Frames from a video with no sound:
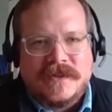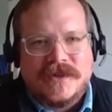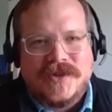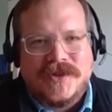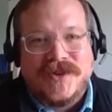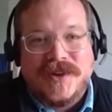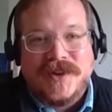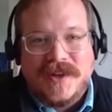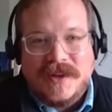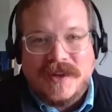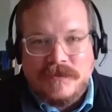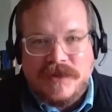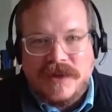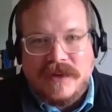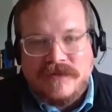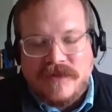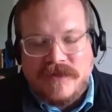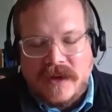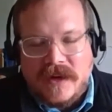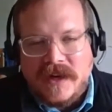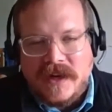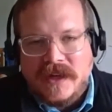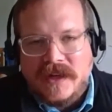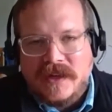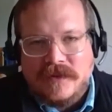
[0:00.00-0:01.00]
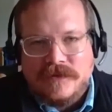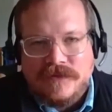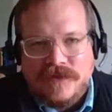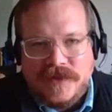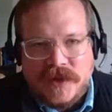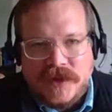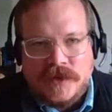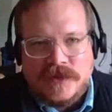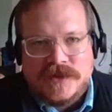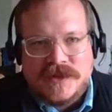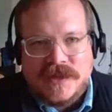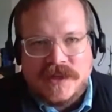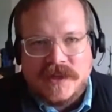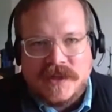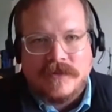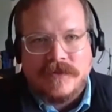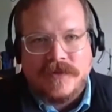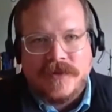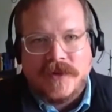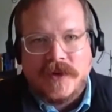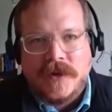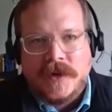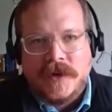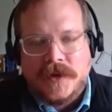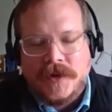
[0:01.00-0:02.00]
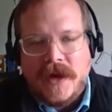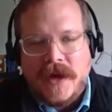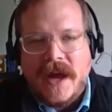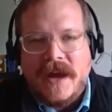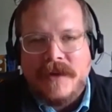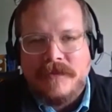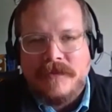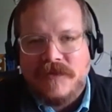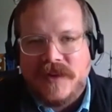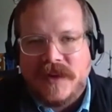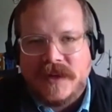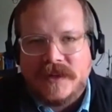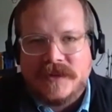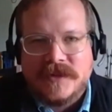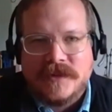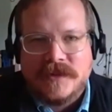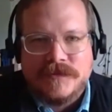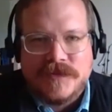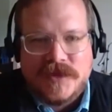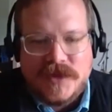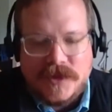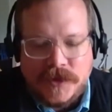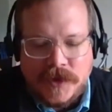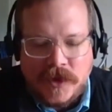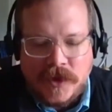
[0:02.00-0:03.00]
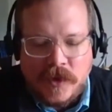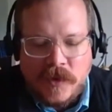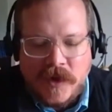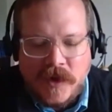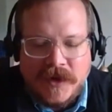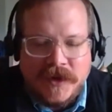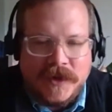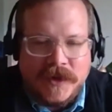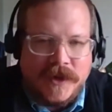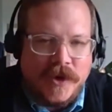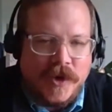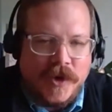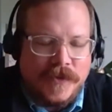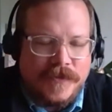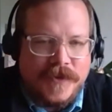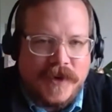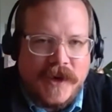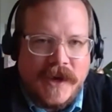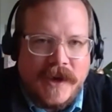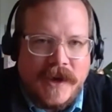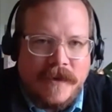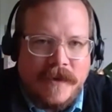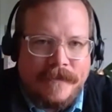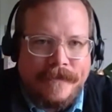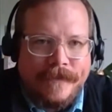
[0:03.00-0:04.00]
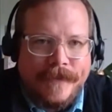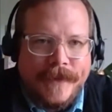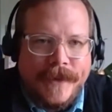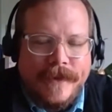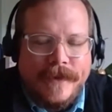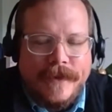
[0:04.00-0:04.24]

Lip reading: So it could be very confusing for a crime victim to know where to go for help.